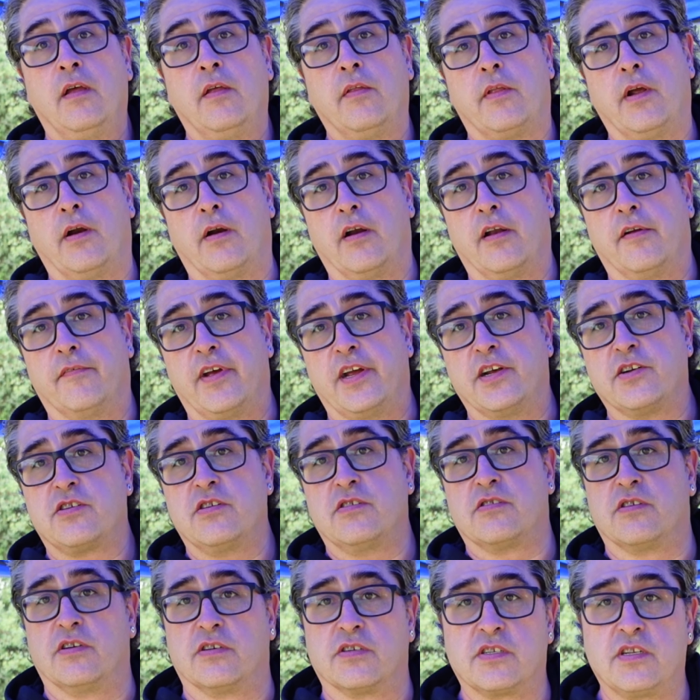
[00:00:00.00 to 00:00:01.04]
Their
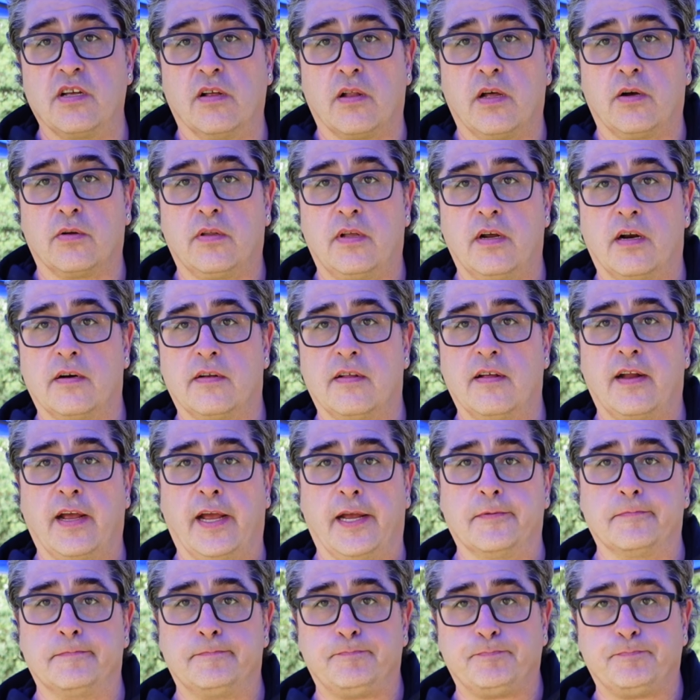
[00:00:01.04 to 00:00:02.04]
innovations are still out there today.